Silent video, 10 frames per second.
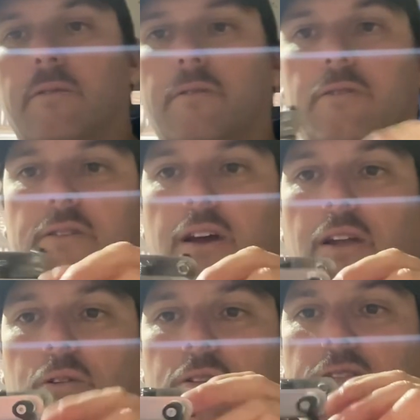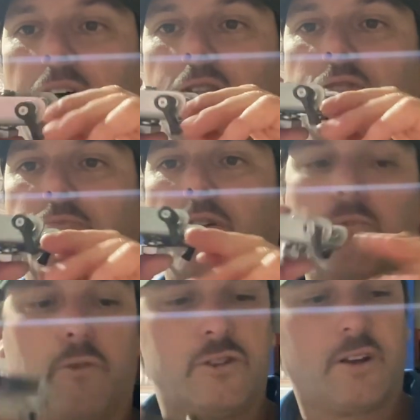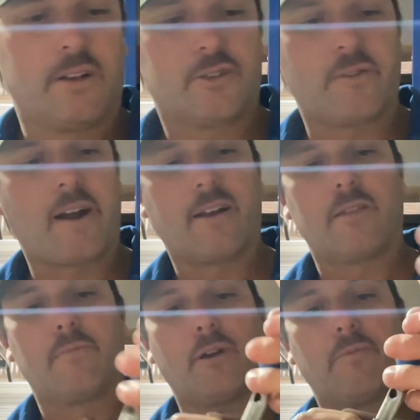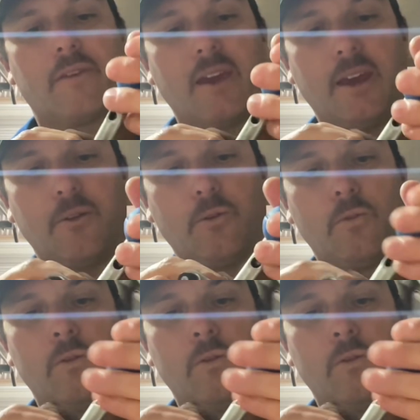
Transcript: just go like so, spring washer straight into the bottom of the handle.